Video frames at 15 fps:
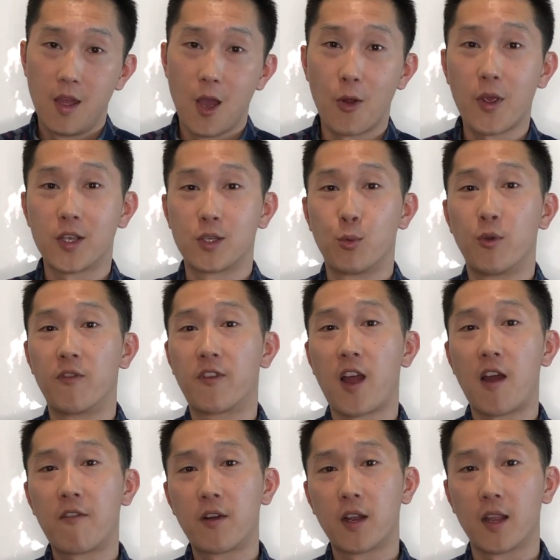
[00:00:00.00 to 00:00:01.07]
Okay, so we've
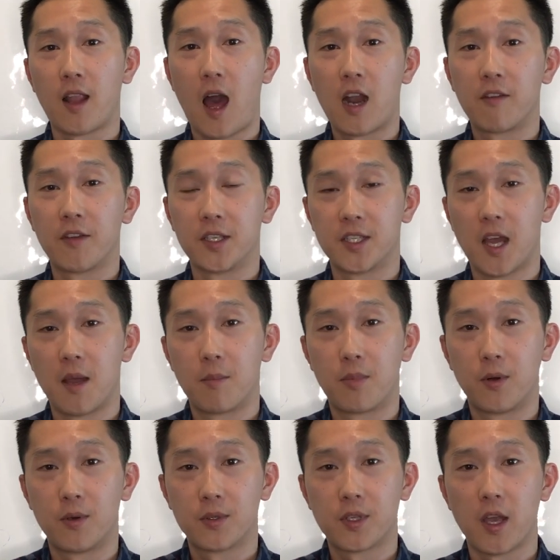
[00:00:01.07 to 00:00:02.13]
covered a lot of
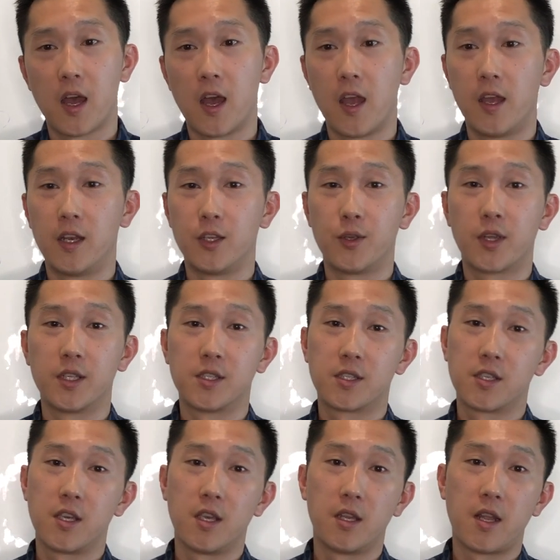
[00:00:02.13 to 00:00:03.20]
examples, and you can
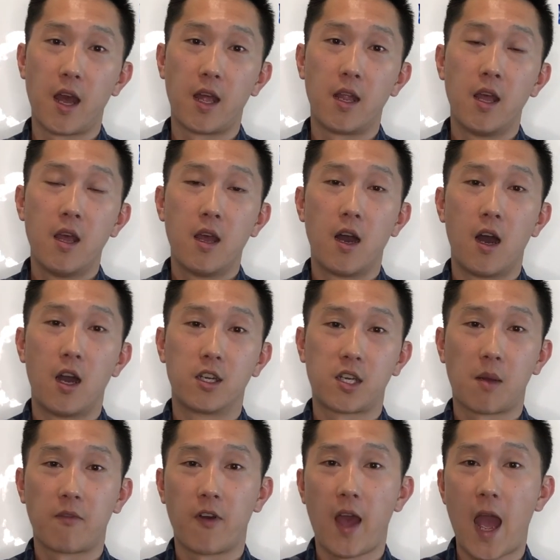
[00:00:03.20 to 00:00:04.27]
see that
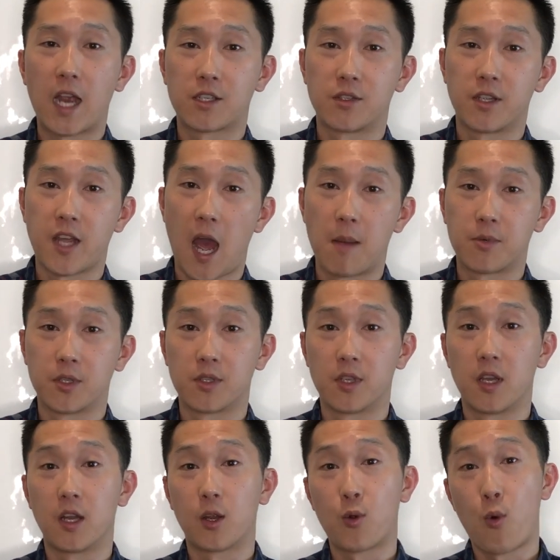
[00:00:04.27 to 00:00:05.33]
Shopify actually captures
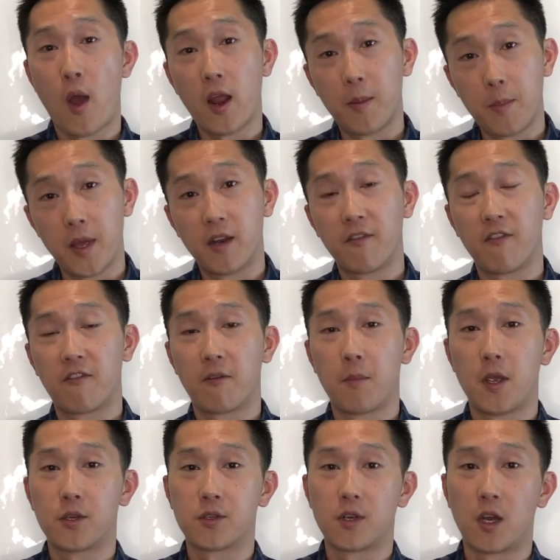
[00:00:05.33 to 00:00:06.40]
quite a bit of
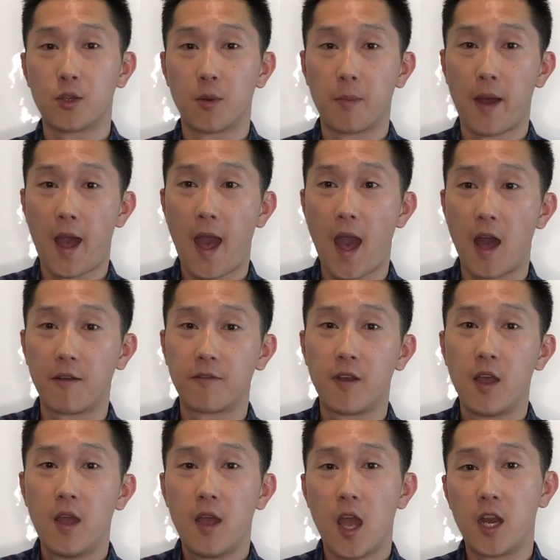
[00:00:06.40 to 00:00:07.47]
information on your behalf.
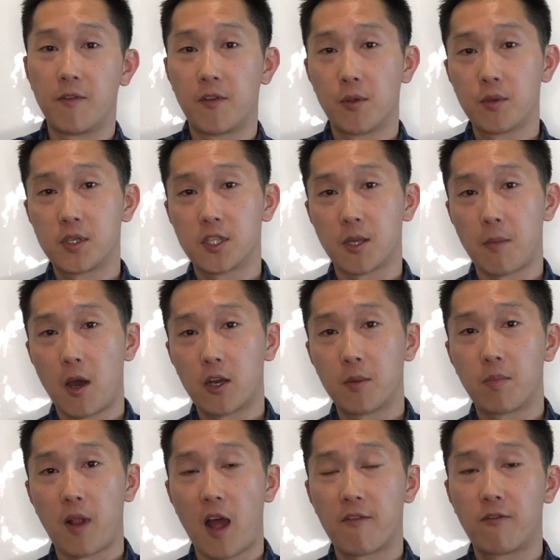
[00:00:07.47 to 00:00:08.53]
And if you're using some other
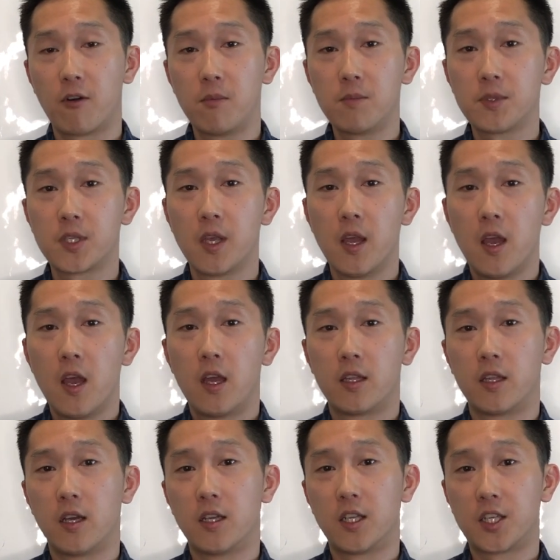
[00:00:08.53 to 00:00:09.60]
platforms,
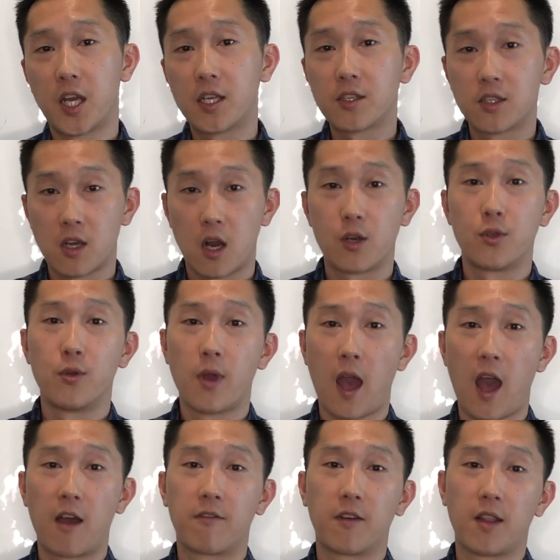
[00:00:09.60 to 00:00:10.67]
the chances are you
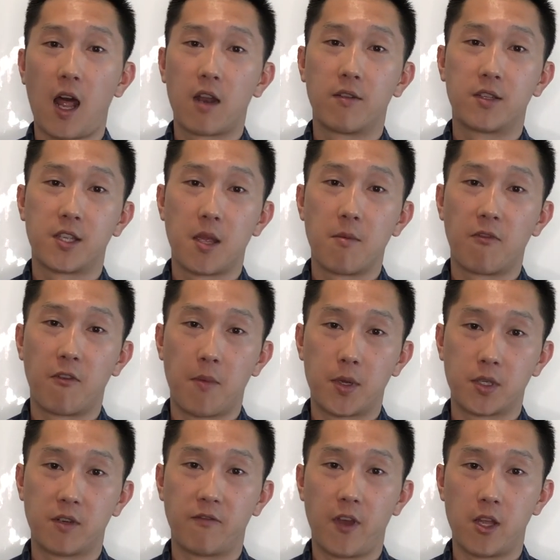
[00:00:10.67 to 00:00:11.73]
have a lot of the same
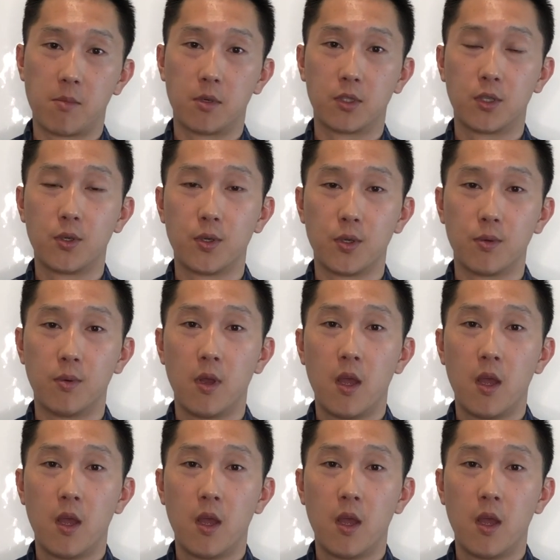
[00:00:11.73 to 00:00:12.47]
information available to you.